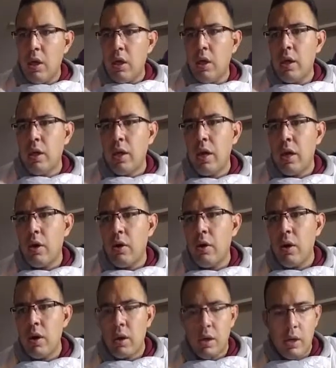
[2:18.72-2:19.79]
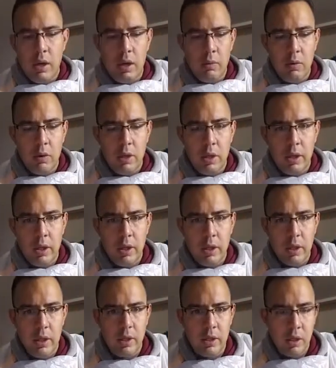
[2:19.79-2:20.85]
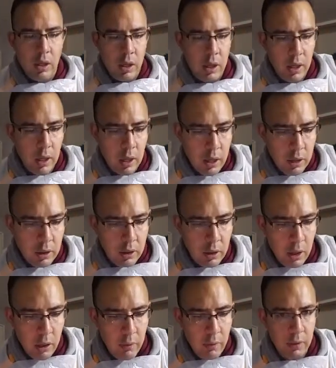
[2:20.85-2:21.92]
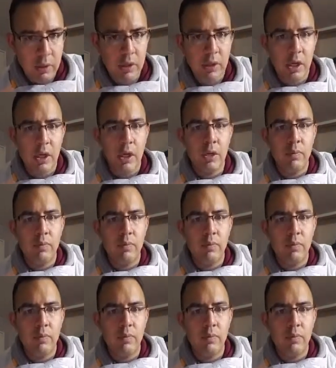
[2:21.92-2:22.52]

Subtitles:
Now I'm going to let this air dry for a second.